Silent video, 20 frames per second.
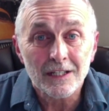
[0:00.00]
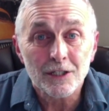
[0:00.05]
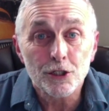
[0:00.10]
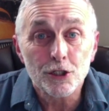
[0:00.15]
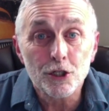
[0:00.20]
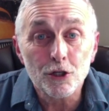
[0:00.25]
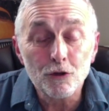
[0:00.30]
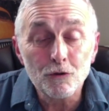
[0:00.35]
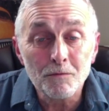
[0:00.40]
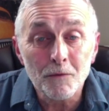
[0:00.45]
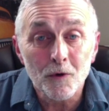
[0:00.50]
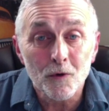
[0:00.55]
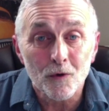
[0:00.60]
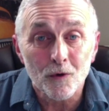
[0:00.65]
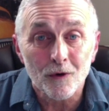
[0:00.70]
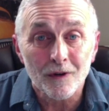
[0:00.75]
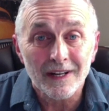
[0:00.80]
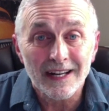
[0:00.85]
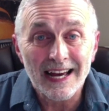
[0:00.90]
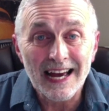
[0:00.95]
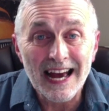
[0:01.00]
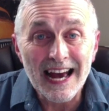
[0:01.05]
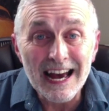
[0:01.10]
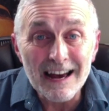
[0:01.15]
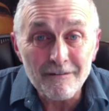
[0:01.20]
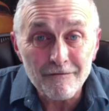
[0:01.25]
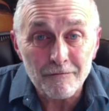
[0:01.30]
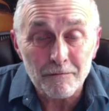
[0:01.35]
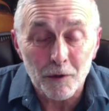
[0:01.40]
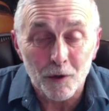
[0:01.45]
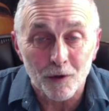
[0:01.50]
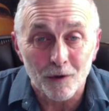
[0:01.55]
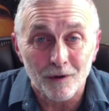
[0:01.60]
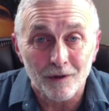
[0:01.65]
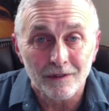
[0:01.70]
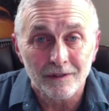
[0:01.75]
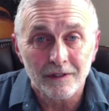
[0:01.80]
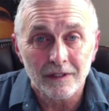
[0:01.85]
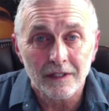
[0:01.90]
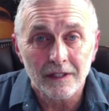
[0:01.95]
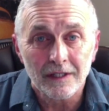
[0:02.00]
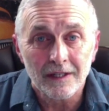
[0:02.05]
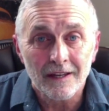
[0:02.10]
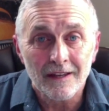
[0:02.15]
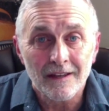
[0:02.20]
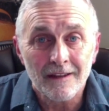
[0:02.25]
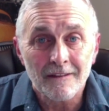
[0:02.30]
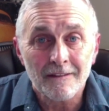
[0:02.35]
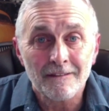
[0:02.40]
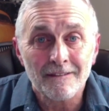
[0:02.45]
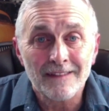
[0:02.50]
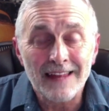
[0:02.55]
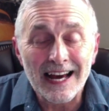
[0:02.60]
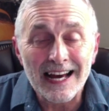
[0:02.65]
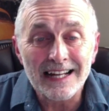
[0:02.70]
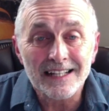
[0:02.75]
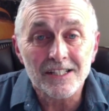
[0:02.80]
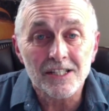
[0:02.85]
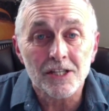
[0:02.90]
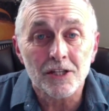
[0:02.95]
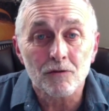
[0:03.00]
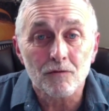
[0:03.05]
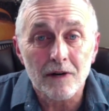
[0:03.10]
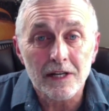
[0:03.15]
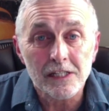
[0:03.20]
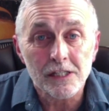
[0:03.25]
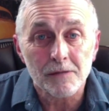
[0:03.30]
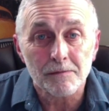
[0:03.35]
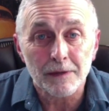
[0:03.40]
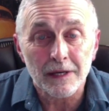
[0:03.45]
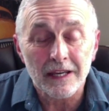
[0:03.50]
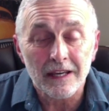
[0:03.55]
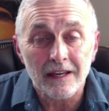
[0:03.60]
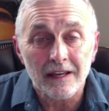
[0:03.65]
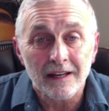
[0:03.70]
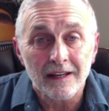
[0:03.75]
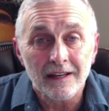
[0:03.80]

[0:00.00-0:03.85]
Do more. Have more. That's the recipe